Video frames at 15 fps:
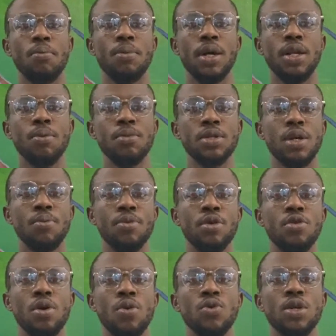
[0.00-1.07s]
My name is
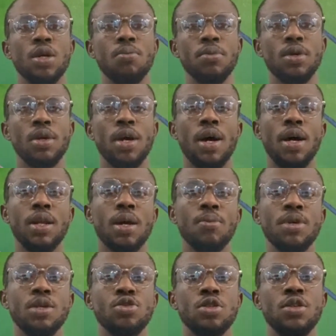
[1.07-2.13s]
Oyemi, and I'm
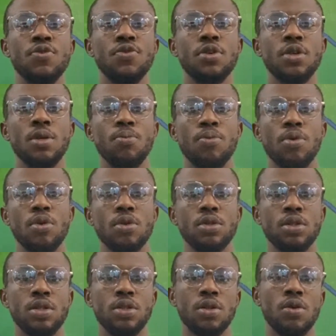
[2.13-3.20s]
here to give you a
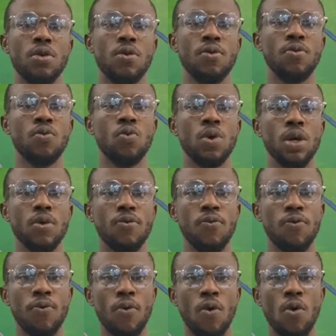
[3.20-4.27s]
report of week
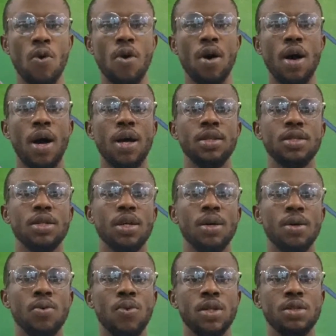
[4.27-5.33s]
4 at
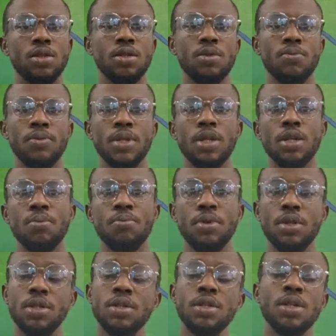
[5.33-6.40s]

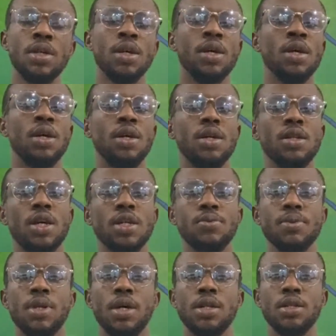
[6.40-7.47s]
Web3Bridge. It has
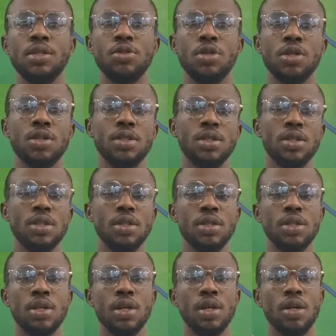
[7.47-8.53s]
been an
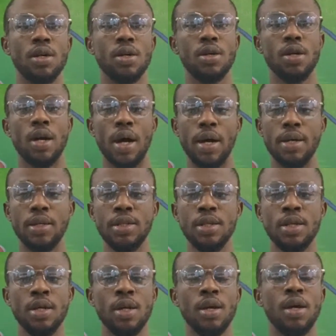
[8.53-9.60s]
interesting ride,
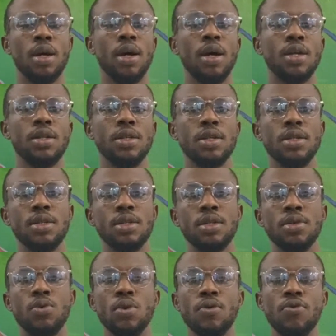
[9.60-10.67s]
and then in
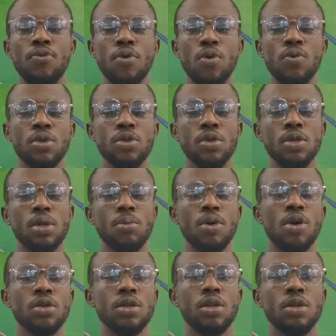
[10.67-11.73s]
the week 4 we talked
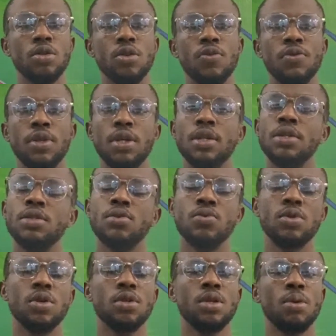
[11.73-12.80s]
about a lot of things. We
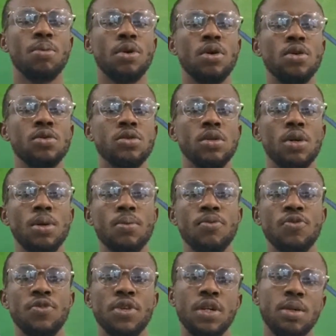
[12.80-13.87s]
talked about
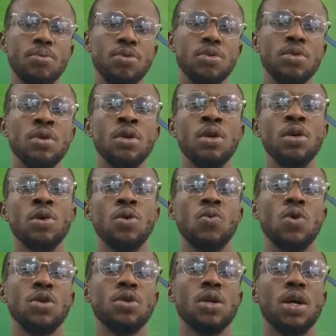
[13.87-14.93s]
variable,
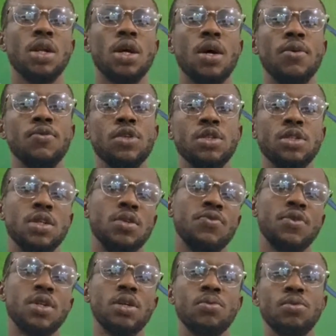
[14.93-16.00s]
where you can have your state
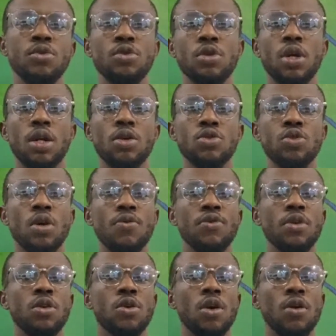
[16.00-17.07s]
variable, you can also have your
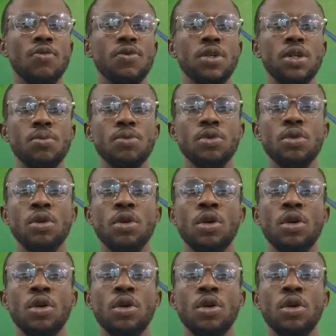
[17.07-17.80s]
local variable.